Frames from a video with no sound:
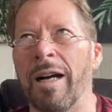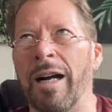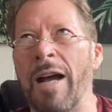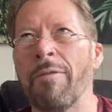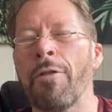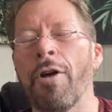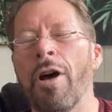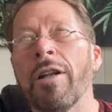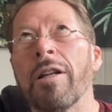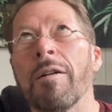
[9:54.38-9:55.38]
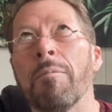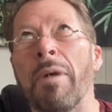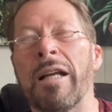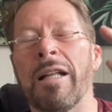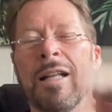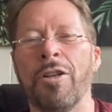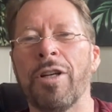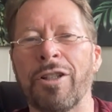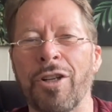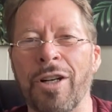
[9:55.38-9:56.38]
I have a thought. but I'm going to let you
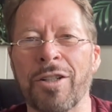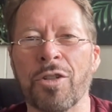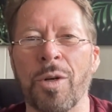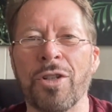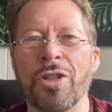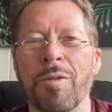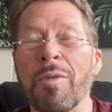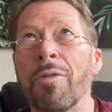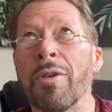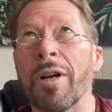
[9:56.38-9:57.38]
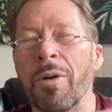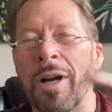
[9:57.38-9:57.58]
get to your next question before